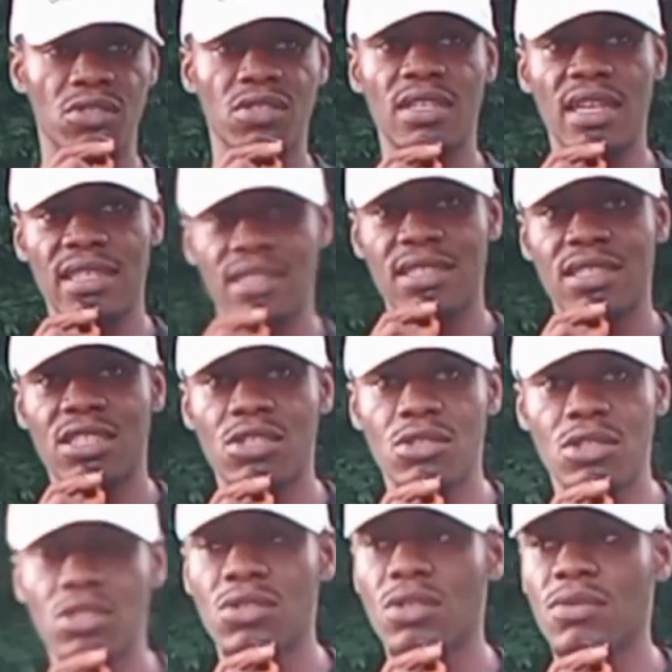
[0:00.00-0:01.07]
that 60
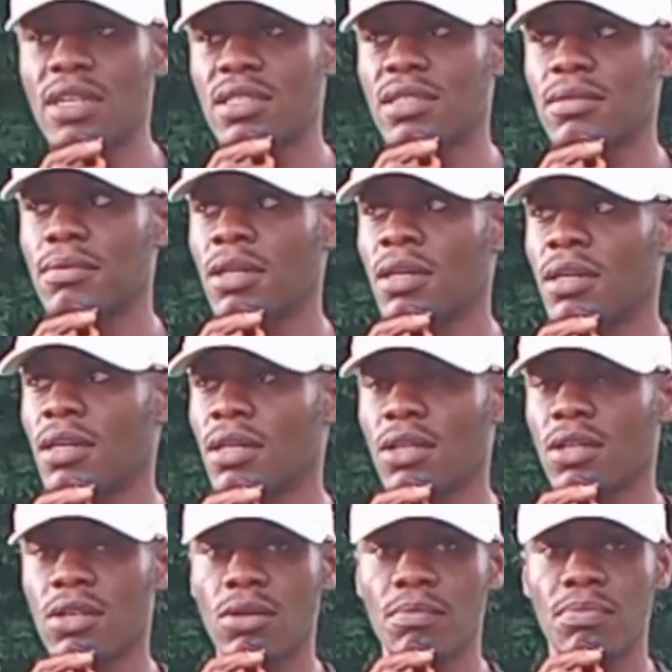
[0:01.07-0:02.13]
units of that
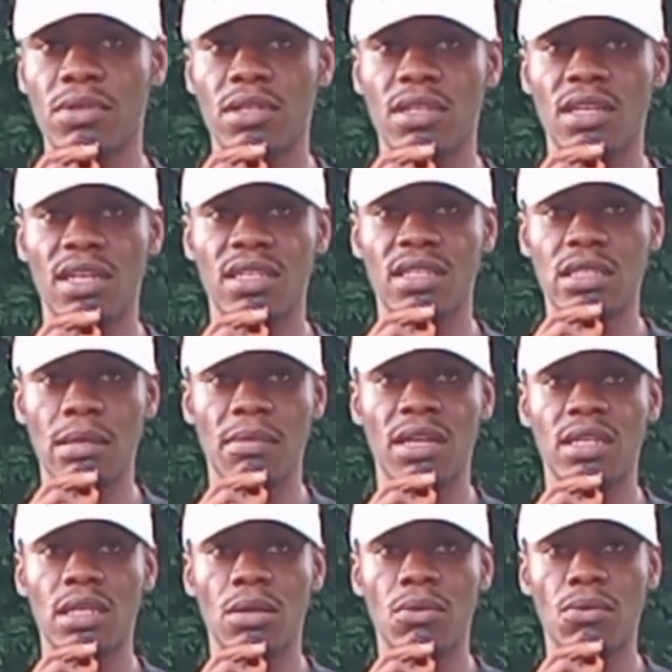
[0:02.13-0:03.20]
company, and this time
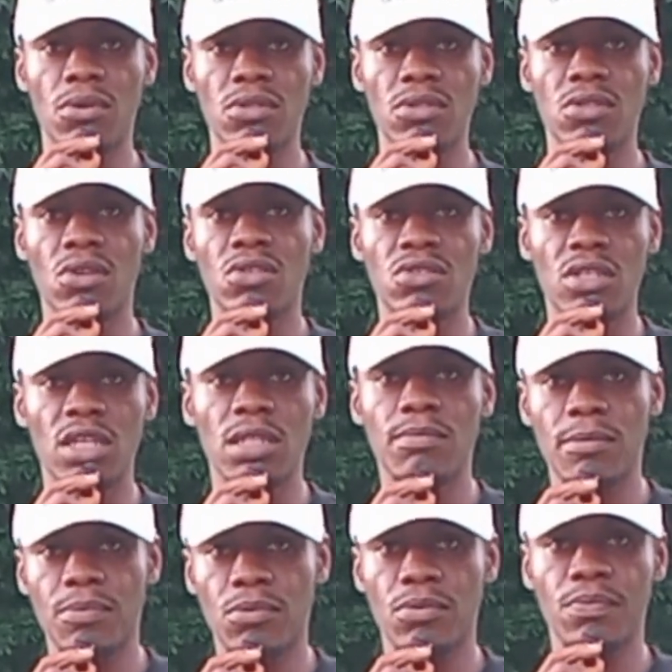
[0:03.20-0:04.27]
around they want 100
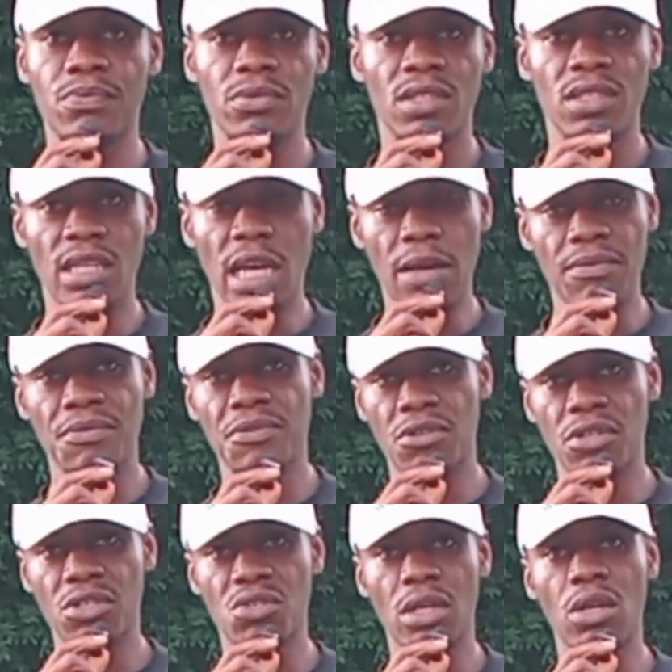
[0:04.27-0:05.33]
people. They have 50
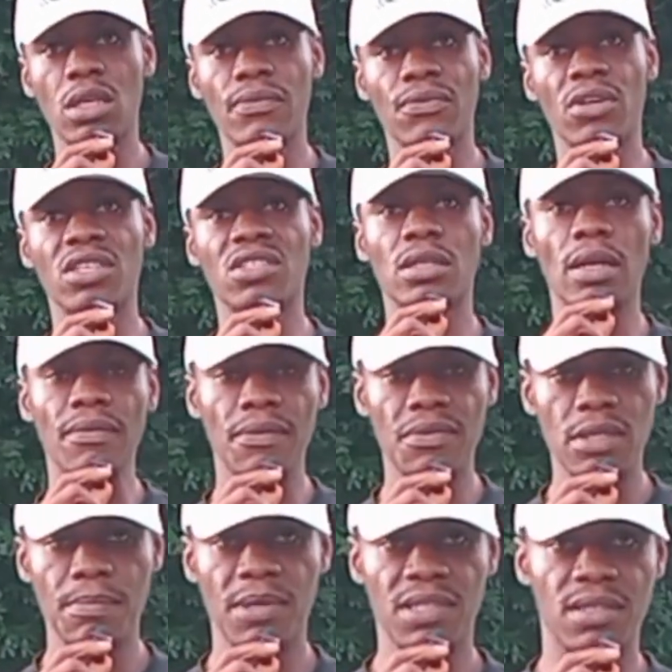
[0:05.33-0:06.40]
already, so they're looking for extra
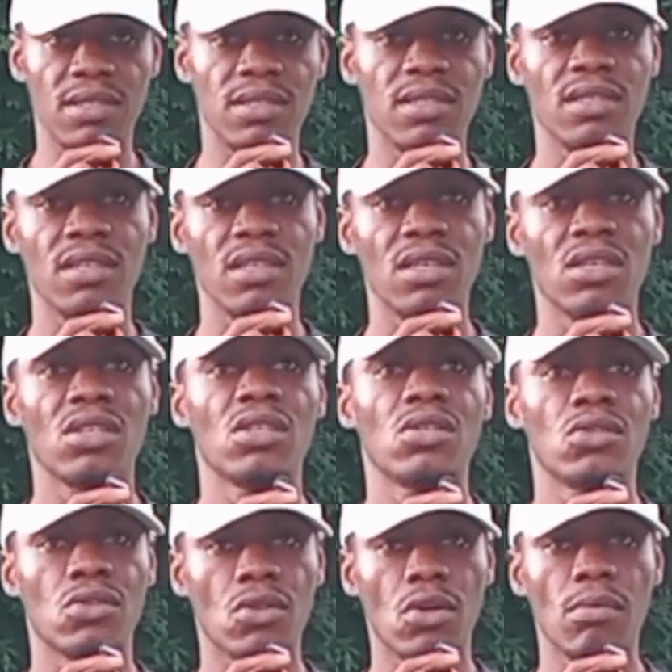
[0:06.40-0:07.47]
50 persons
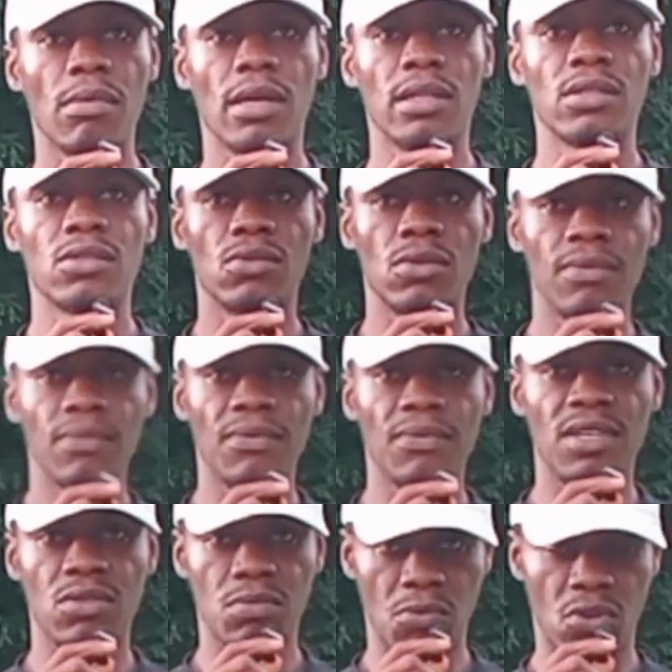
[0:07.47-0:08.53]
to come and
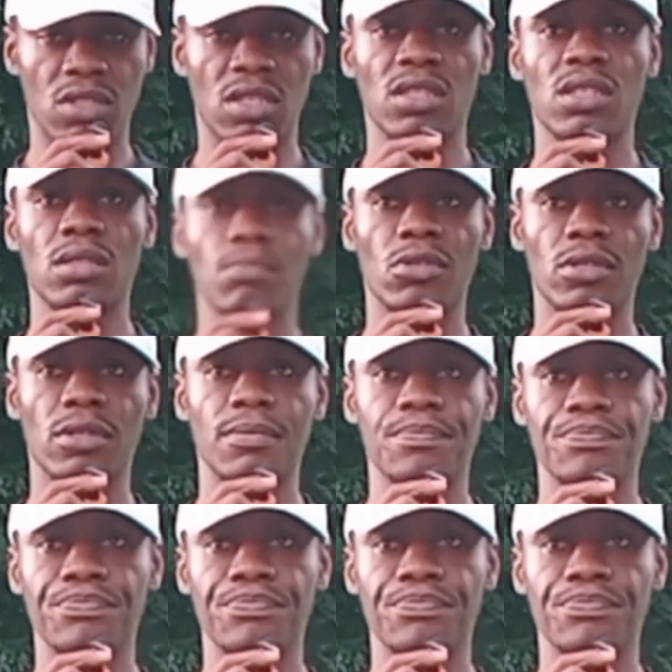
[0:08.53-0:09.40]
invest because they need money.